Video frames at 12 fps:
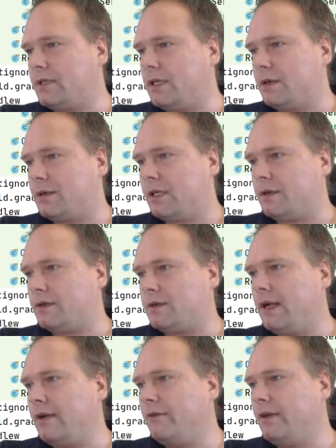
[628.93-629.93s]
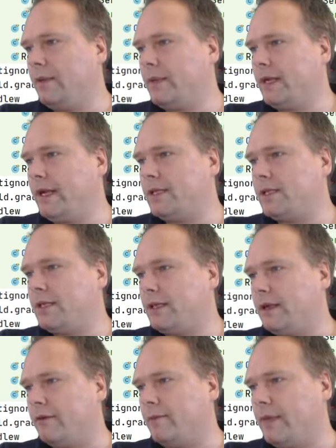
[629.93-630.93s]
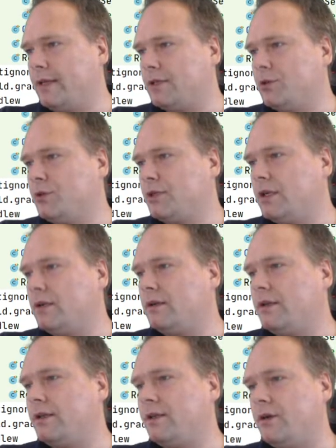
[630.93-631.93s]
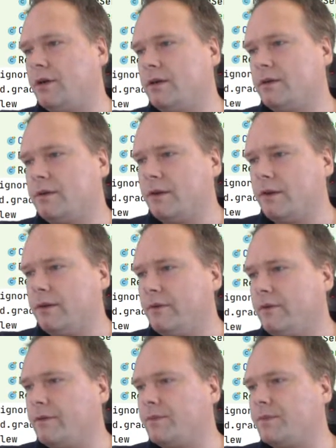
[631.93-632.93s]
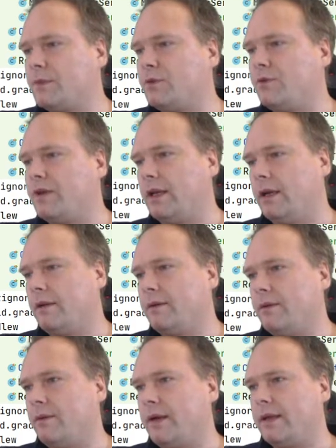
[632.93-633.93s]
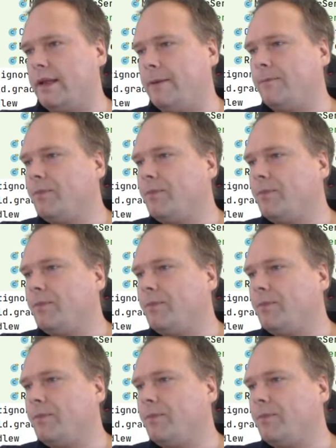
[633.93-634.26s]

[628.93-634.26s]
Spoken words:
etc. etc. So I have name and age, and then I have Mike, Susan, and John to figure right there.